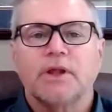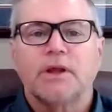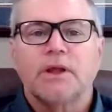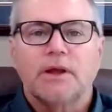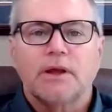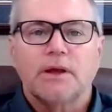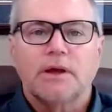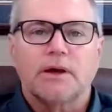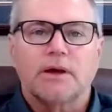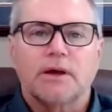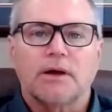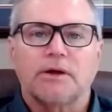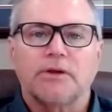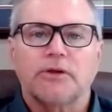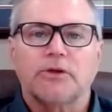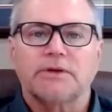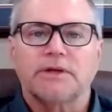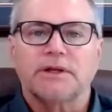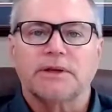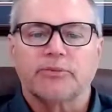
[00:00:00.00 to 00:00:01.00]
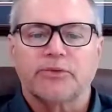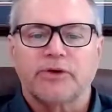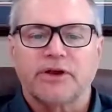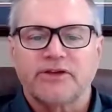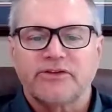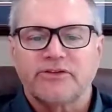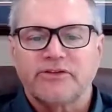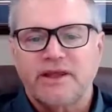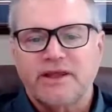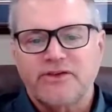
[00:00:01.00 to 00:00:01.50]
You'll need to
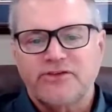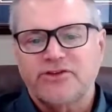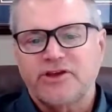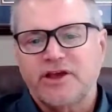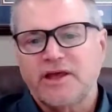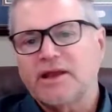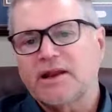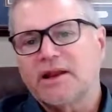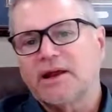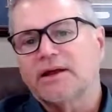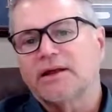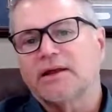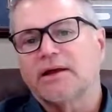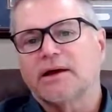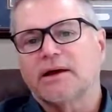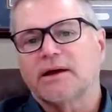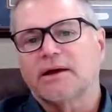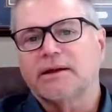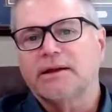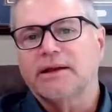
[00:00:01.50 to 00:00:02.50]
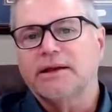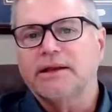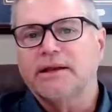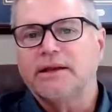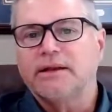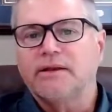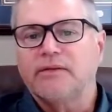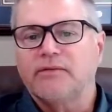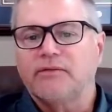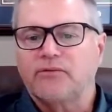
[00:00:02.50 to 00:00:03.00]
press that chat icon, and
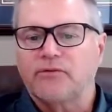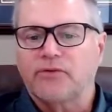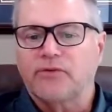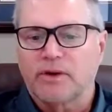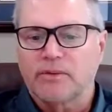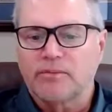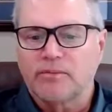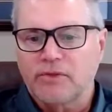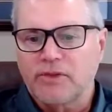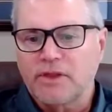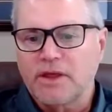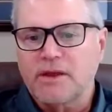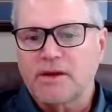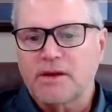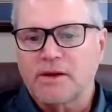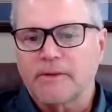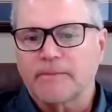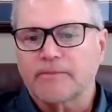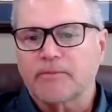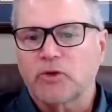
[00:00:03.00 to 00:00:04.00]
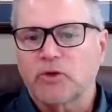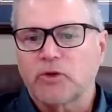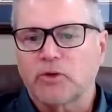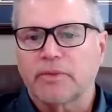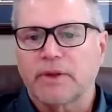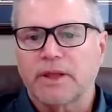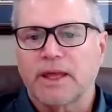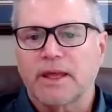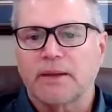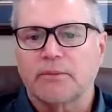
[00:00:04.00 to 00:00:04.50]
then from there, you'll
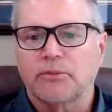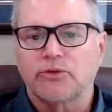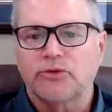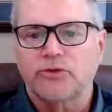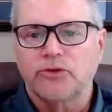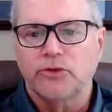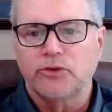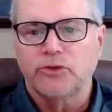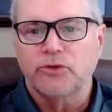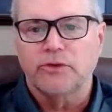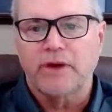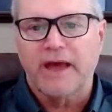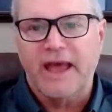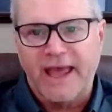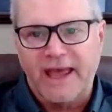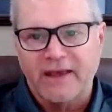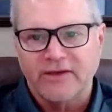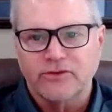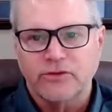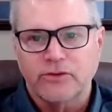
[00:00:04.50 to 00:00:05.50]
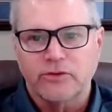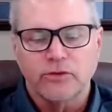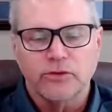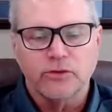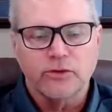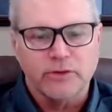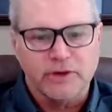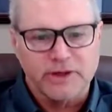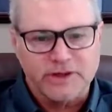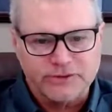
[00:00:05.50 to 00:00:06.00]
be able to ask your
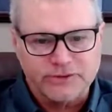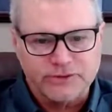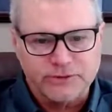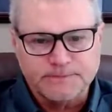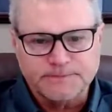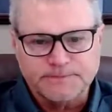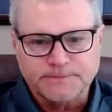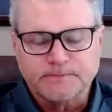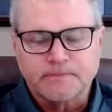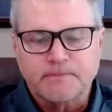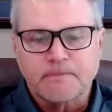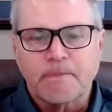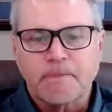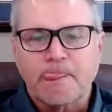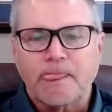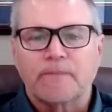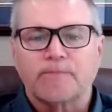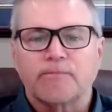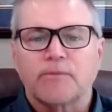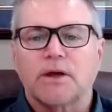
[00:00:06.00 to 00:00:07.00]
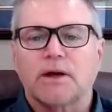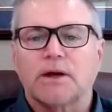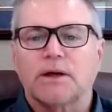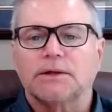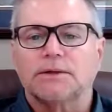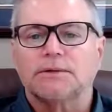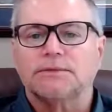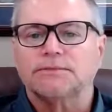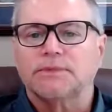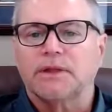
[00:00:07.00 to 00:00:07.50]
question.
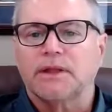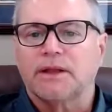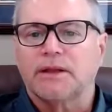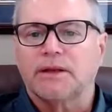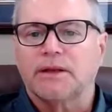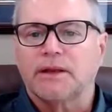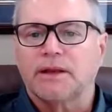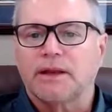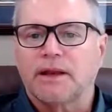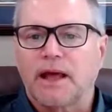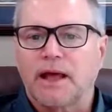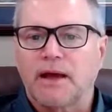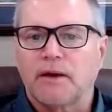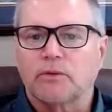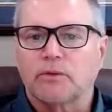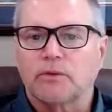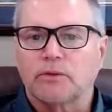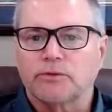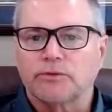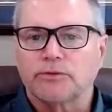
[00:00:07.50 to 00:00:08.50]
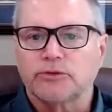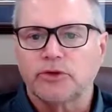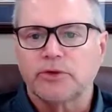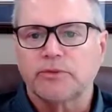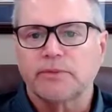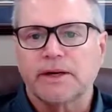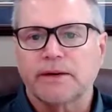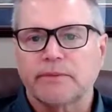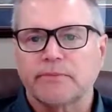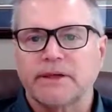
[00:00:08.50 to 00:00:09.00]
And then I will do
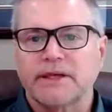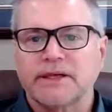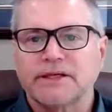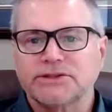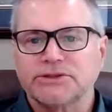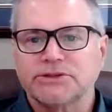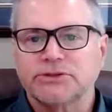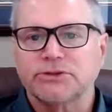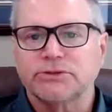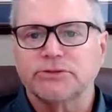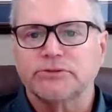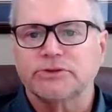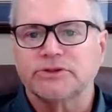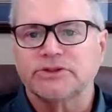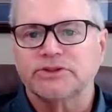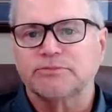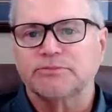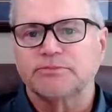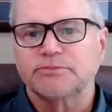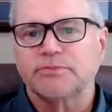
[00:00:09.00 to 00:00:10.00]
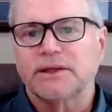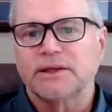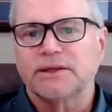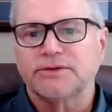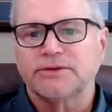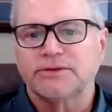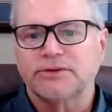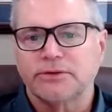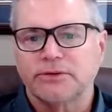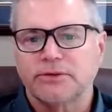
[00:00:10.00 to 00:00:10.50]
my best to
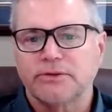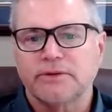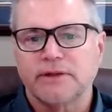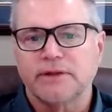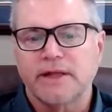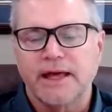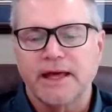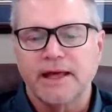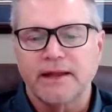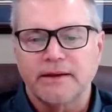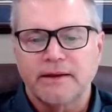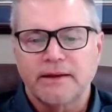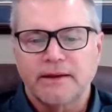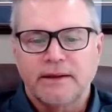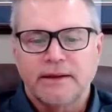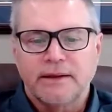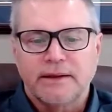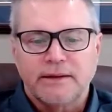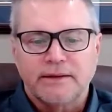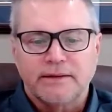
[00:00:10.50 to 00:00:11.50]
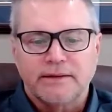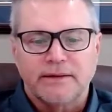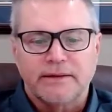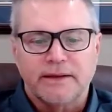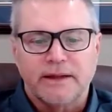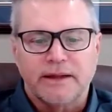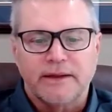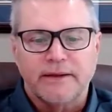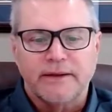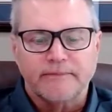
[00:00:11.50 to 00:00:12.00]
respond to that
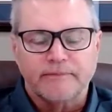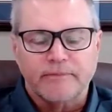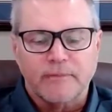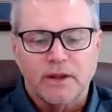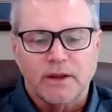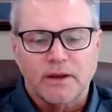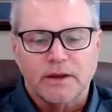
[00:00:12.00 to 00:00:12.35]
today.